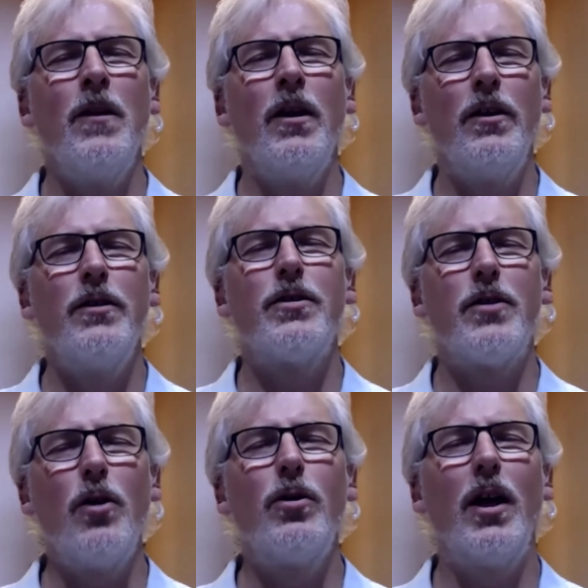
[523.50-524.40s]

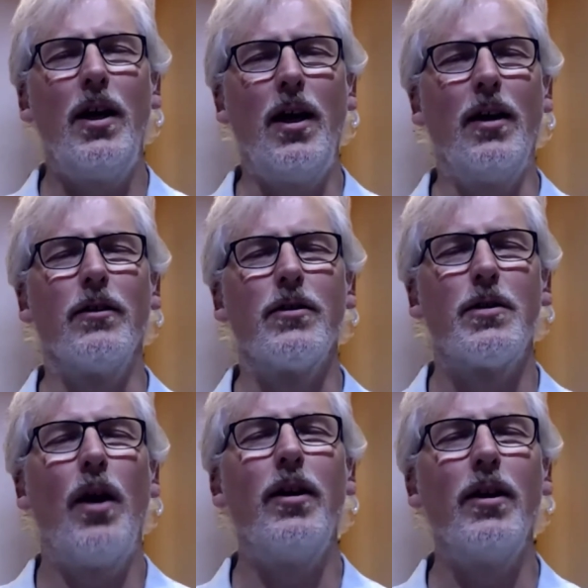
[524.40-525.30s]
soaking in,
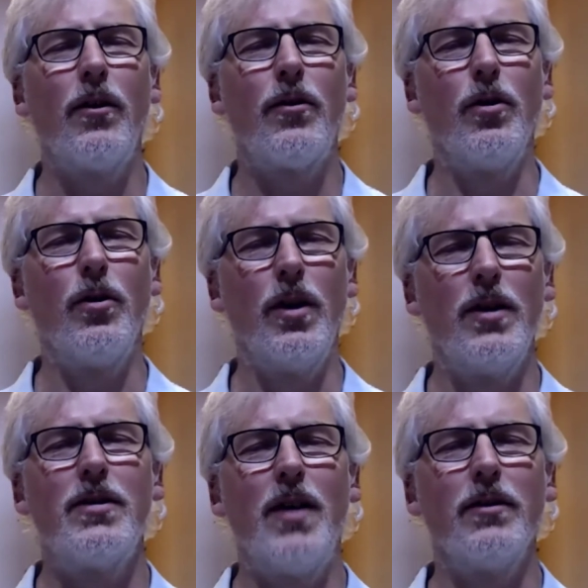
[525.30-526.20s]
spreading through this
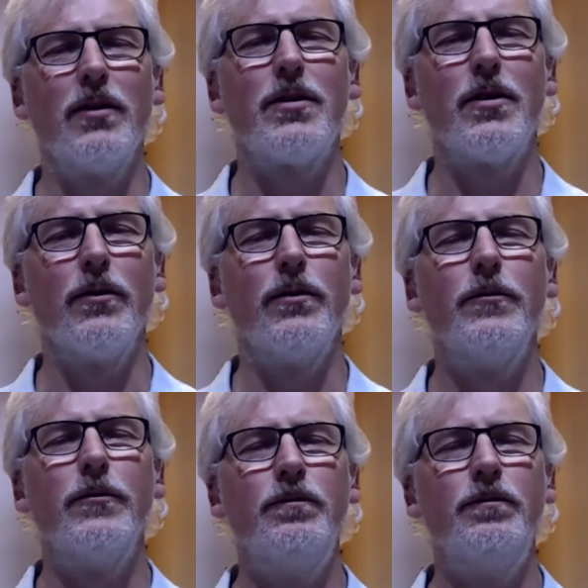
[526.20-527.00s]
sense of,